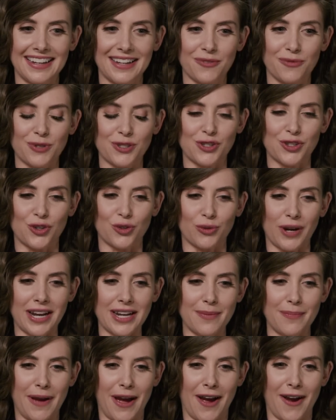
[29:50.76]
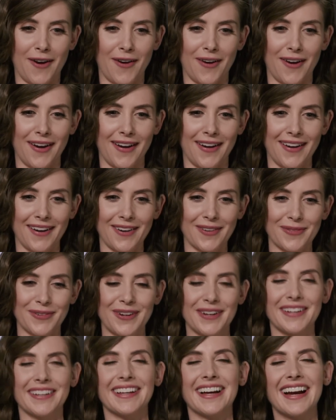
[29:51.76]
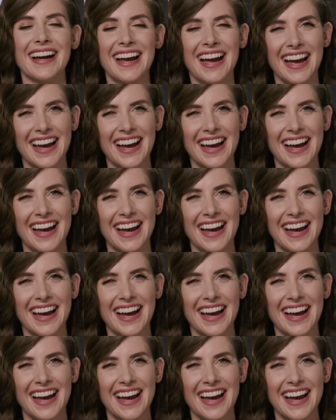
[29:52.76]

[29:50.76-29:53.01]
was great about. Well,